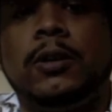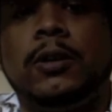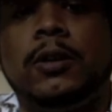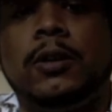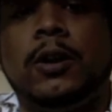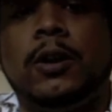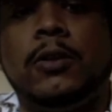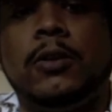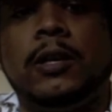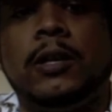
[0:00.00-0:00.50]
You
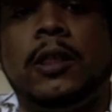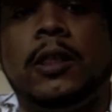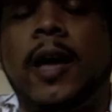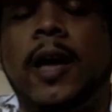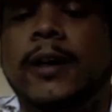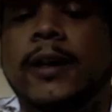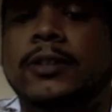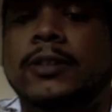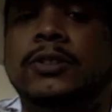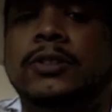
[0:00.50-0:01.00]
know, they
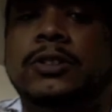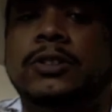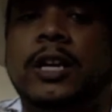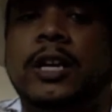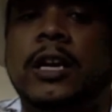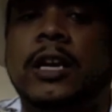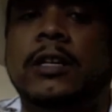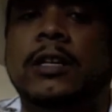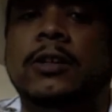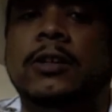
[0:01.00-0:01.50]
like just
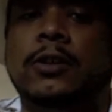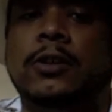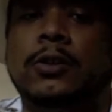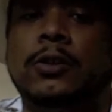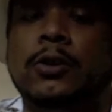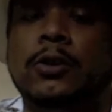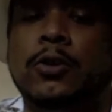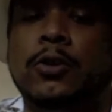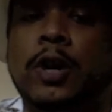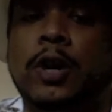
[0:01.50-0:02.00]
staying in the
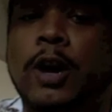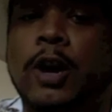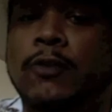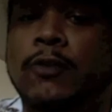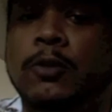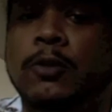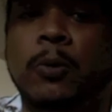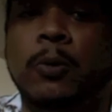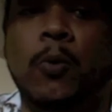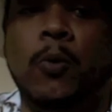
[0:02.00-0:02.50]
little
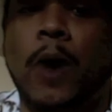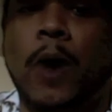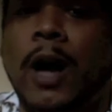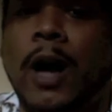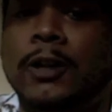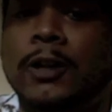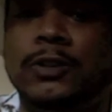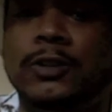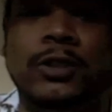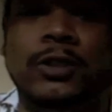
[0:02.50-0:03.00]
comfortable
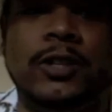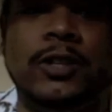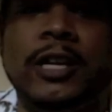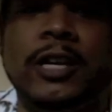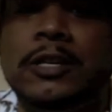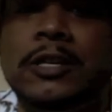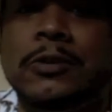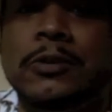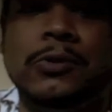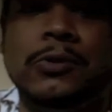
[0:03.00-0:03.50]
waters that they
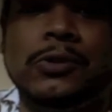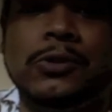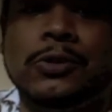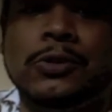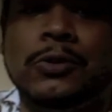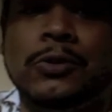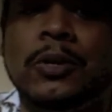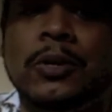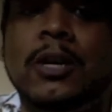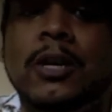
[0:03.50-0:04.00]
used
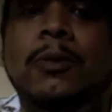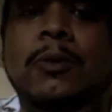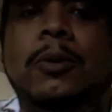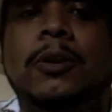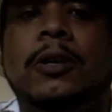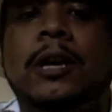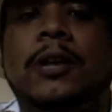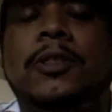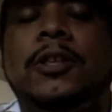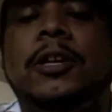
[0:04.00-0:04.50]
to,
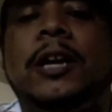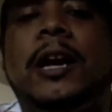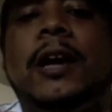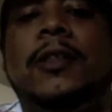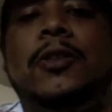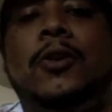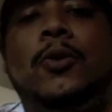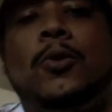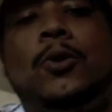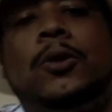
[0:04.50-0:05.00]
where nothing
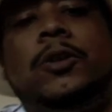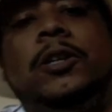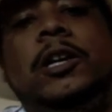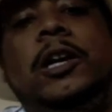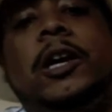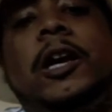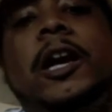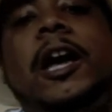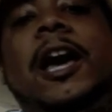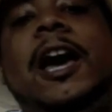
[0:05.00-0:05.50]
out of the
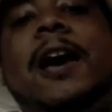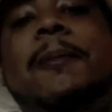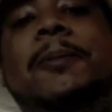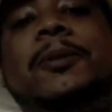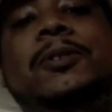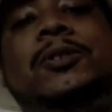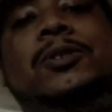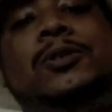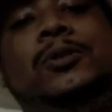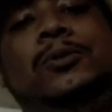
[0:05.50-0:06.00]
ordinary
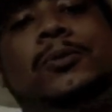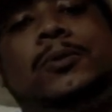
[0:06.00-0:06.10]
happens to.